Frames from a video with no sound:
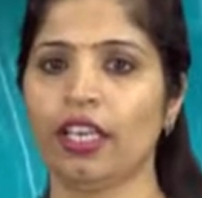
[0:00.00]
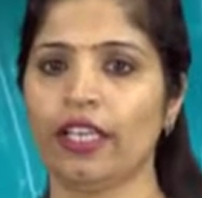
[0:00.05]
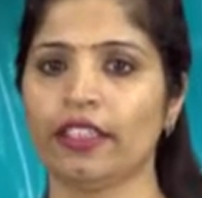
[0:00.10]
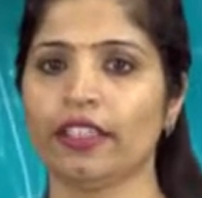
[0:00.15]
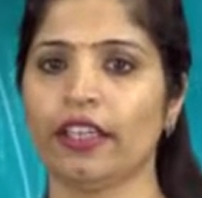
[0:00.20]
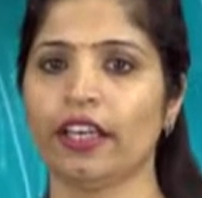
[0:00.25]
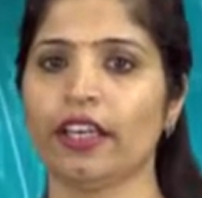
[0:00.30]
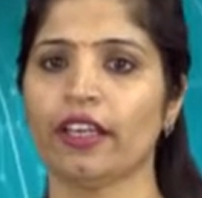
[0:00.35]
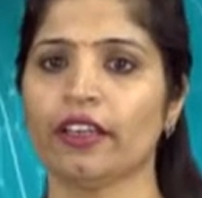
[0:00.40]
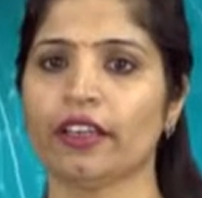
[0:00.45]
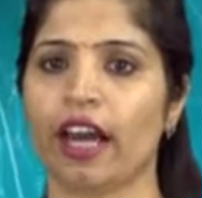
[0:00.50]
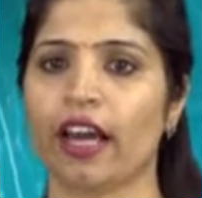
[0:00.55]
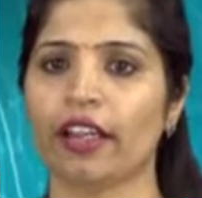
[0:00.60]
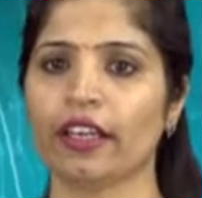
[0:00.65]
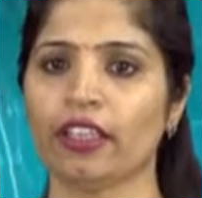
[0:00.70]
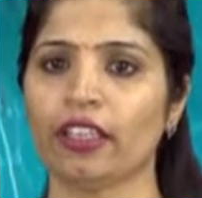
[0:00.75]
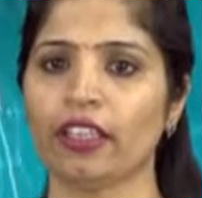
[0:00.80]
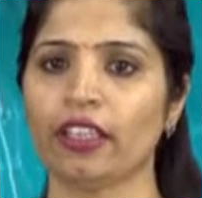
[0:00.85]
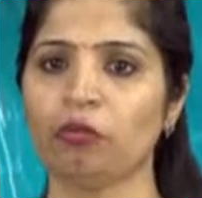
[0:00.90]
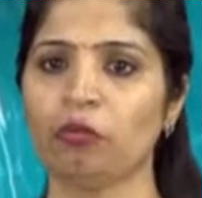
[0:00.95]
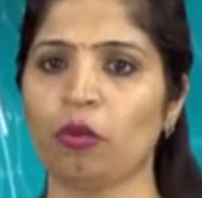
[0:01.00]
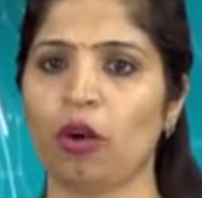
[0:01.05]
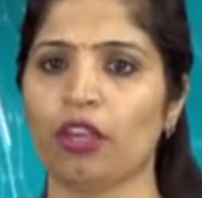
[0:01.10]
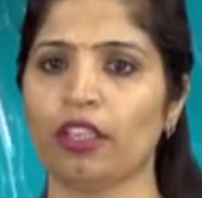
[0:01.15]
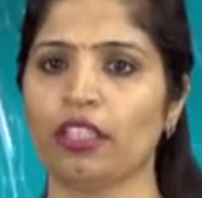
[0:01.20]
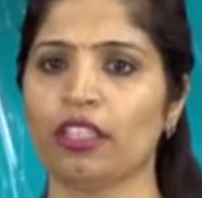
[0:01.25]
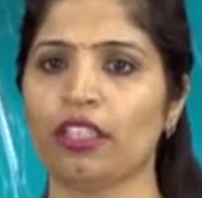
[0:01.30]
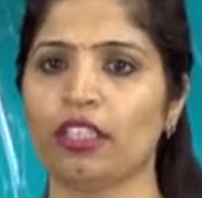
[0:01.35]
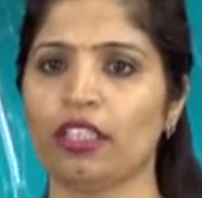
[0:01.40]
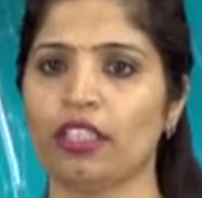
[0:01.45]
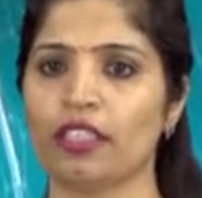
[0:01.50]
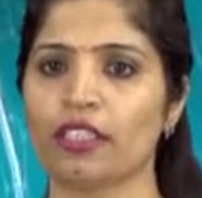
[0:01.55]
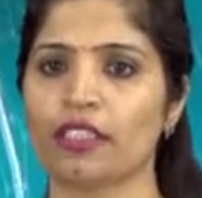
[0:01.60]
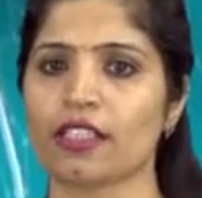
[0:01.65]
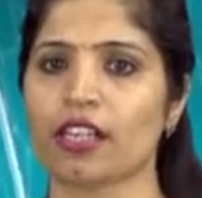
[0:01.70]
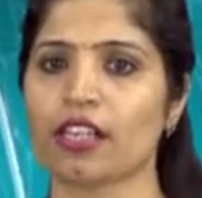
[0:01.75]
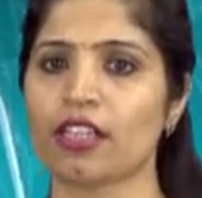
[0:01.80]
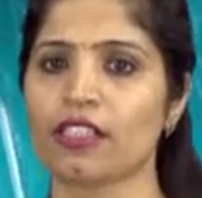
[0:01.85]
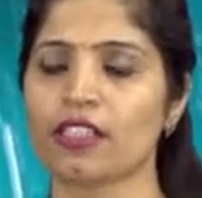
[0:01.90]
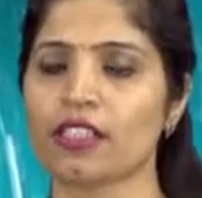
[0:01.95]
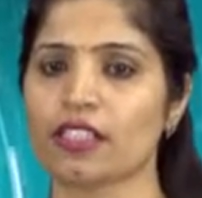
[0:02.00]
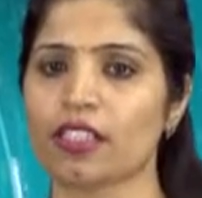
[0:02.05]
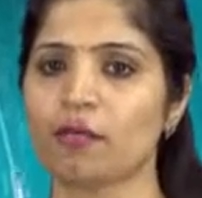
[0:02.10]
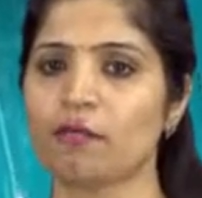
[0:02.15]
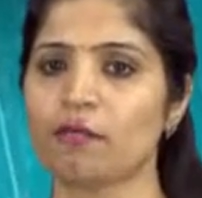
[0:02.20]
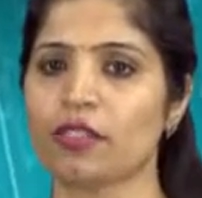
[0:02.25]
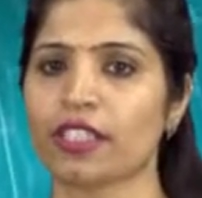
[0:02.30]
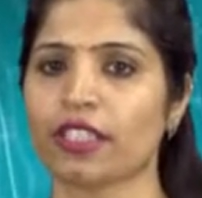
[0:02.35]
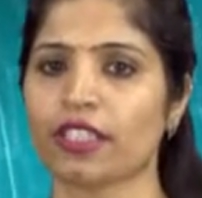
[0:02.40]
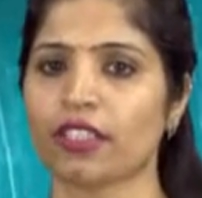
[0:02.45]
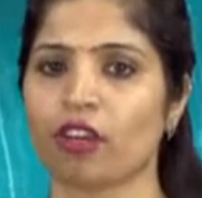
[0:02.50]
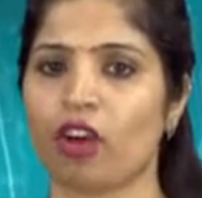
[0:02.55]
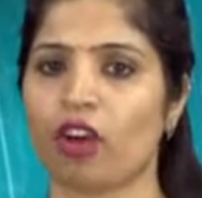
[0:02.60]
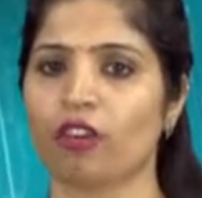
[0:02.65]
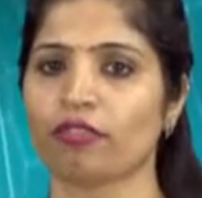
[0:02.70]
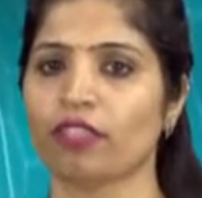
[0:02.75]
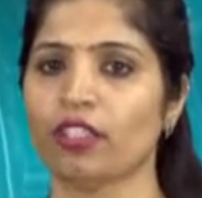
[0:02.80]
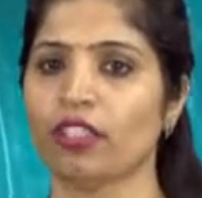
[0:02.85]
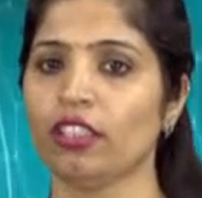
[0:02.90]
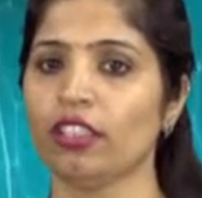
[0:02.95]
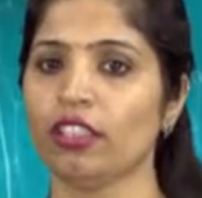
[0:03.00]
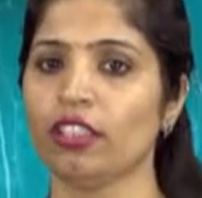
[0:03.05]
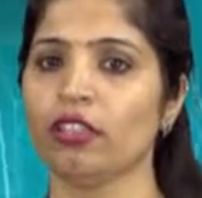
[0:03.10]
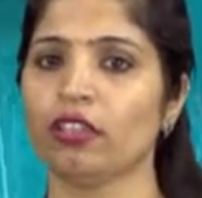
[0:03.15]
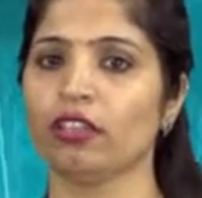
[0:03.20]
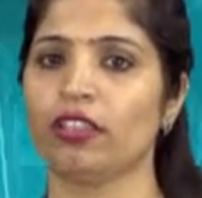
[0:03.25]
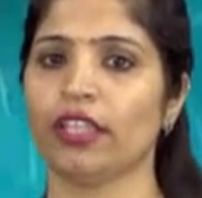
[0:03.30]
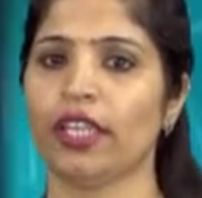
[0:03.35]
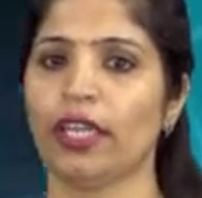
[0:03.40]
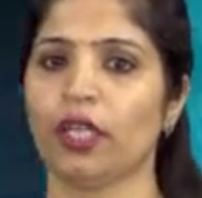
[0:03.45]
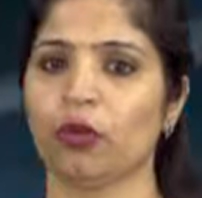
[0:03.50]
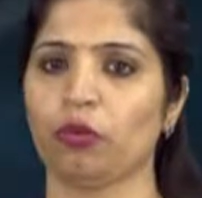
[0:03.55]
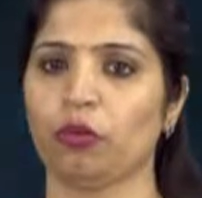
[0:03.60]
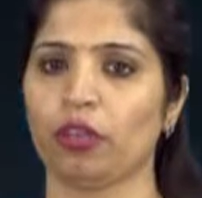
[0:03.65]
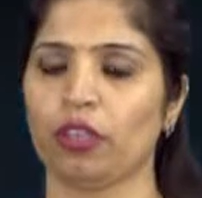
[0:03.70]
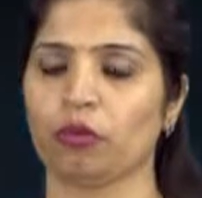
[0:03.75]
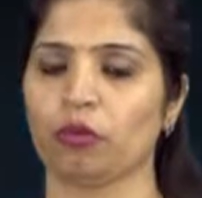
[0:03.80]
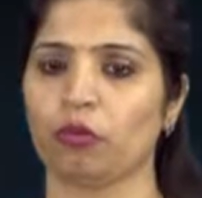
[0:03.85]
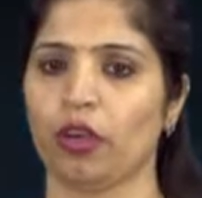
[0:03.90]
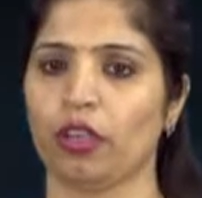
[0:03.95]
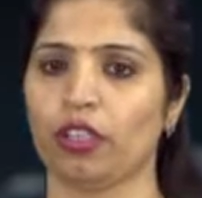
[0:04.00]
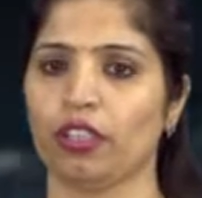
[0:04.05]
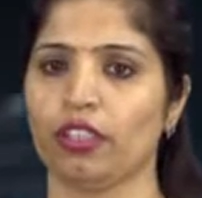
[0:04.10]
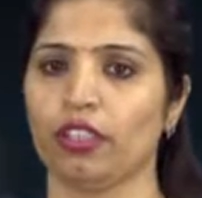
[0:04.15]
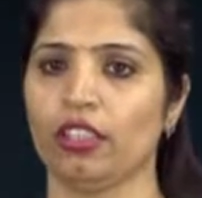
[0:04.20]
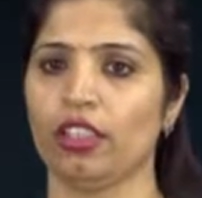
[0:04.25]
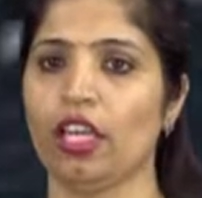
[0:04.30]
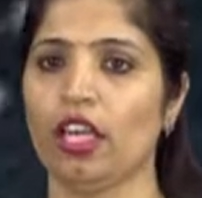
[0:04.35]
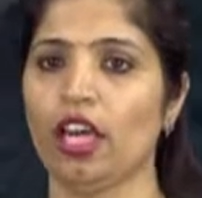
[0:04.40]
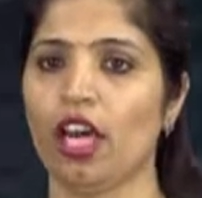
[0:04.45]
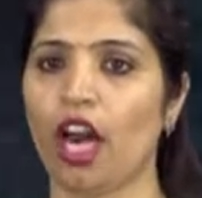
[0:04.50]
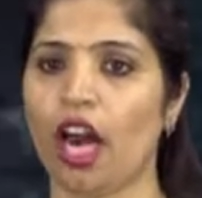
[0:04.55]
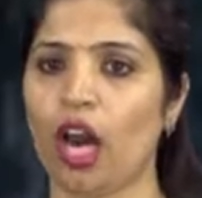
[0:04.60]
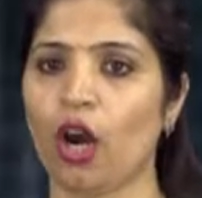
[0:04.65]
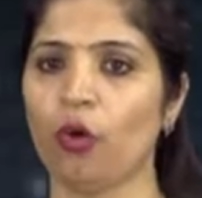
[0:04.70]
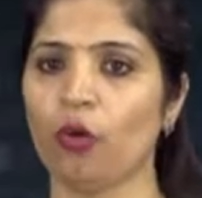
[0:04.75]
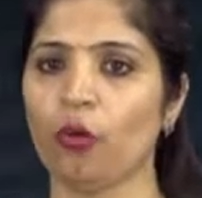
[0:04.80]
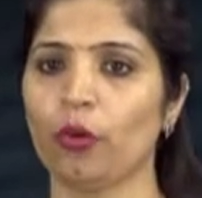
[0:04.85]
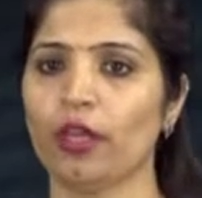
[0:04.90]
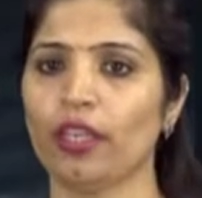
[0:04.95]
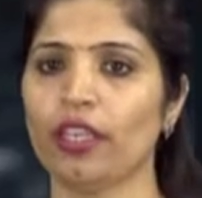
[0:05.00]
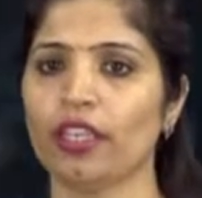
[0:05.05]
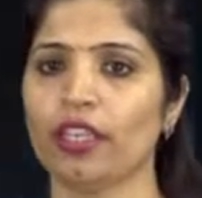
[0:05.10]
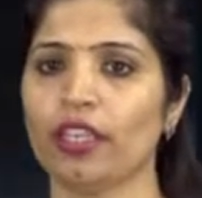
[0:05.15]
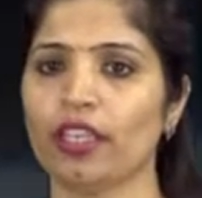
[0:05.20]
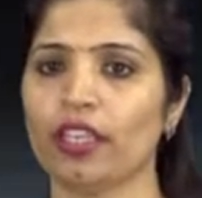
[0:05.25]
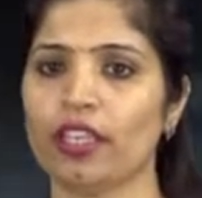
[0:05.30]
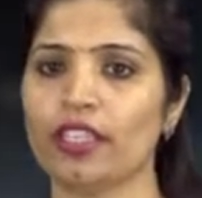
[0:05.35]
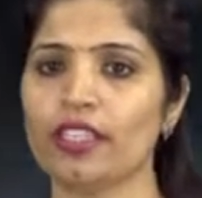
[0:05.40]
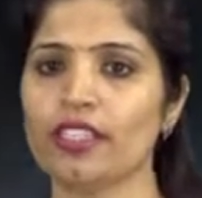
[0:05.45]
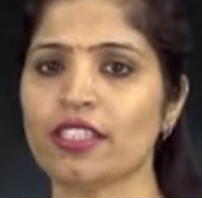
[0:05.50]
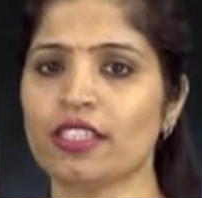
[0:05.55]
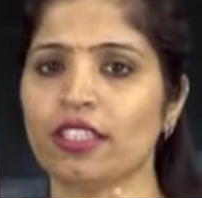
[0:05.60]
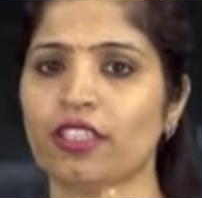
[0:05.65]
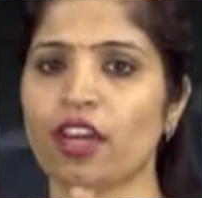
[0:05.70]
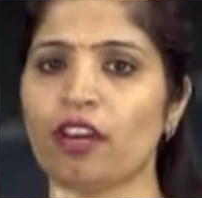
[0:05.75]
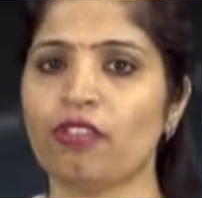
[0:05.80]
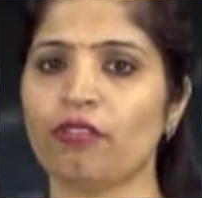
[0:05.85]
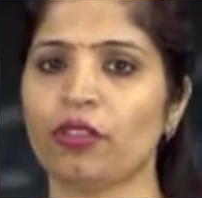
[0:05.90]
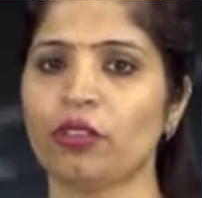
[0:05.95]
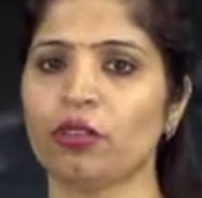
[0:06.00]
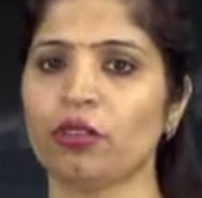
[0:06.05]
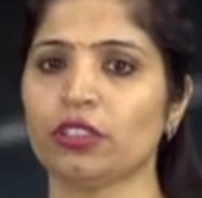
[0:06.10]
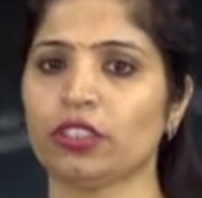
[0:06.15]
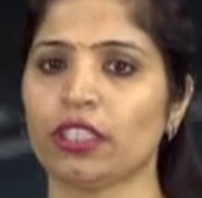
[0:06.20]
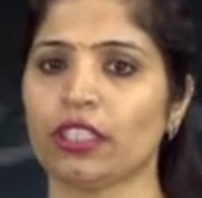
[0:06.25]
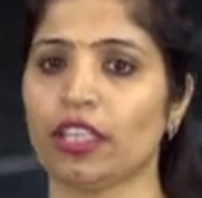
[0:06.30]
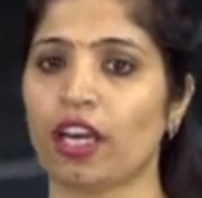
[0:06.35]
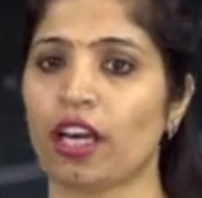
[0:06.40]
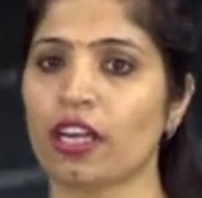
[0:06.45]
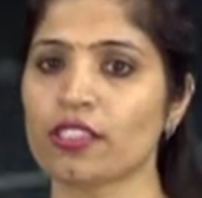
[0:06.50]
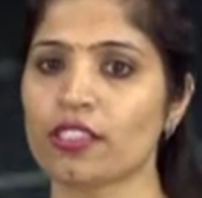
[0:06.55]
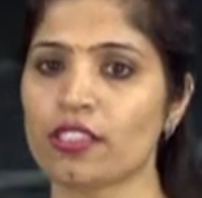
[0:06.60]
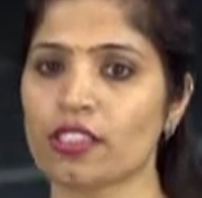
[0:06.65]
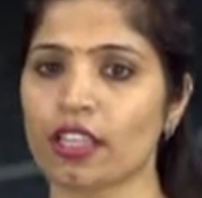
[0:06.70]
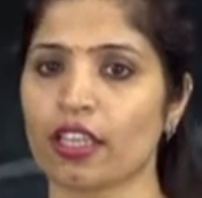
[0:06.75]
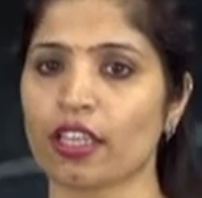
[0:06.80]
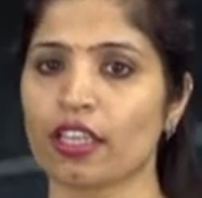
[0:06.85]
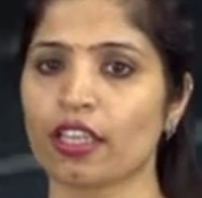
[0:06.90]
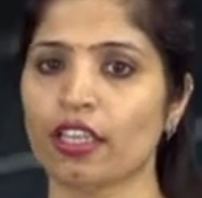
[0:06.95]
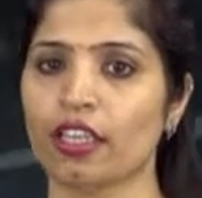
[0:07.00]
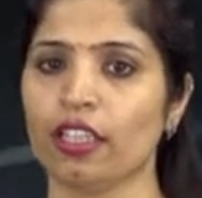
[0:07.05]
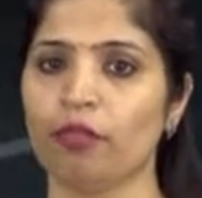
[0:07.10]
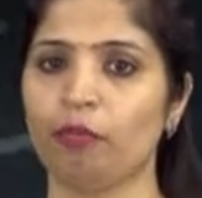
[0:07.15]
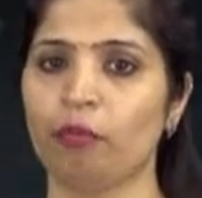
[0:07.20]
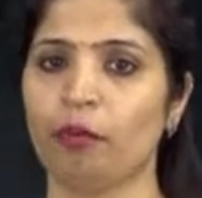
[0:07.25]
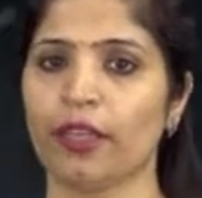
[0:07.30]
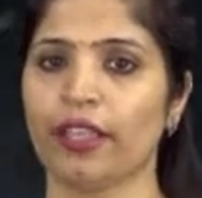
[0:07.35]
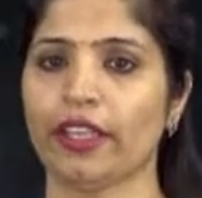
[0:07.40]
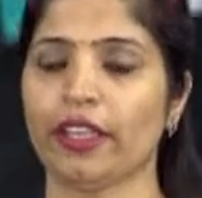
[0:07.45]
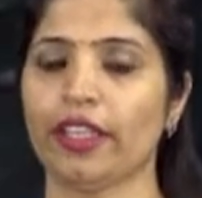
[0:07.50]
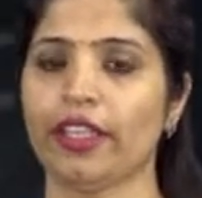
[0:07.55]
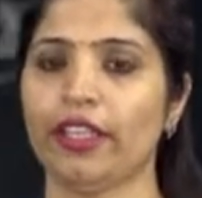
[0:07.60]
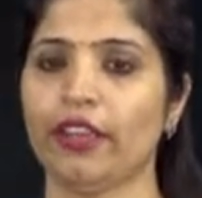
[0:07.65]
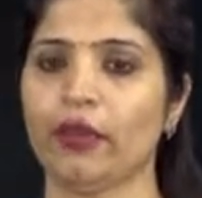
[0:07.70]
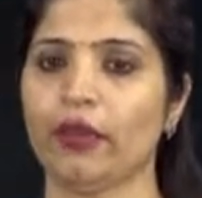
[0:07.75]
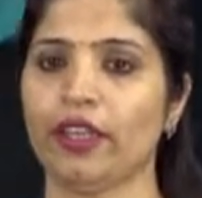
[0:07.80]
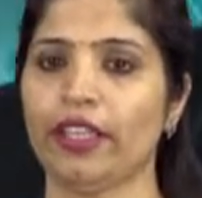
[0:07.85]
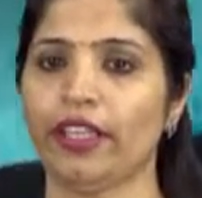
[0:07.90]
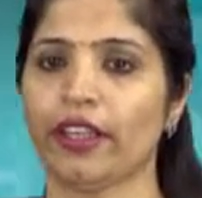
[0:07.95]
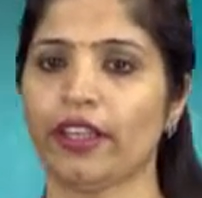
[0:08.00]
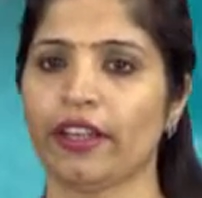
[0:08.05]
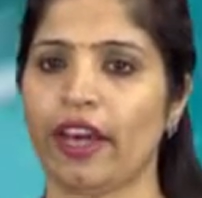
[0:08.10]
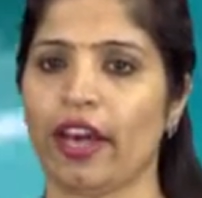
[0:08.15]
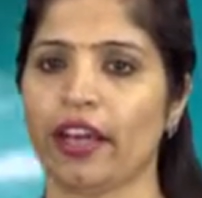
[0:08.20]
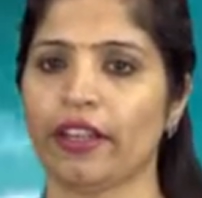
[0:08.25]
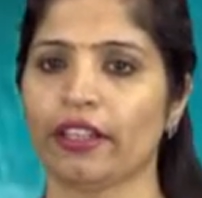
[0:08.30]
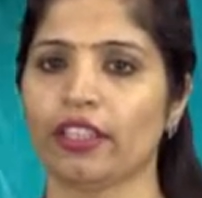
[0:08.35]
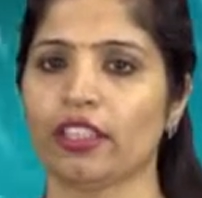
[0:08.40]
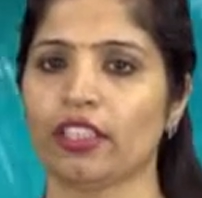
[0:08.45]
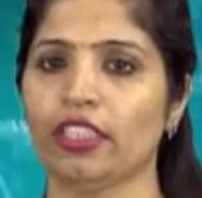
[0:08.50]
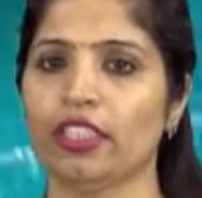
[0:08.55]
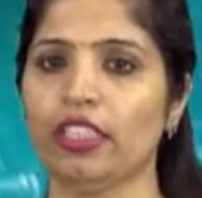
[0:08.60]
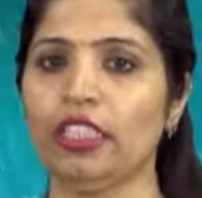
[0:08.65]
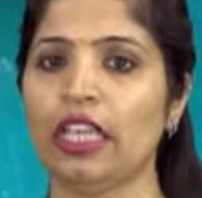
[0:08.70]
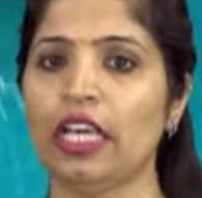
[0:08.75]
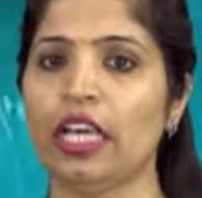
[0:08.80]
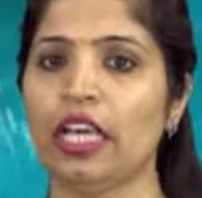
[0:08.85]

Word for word: In the hierarchical model is a subset of the network model. However, instead of using a single parent tree hierarchy,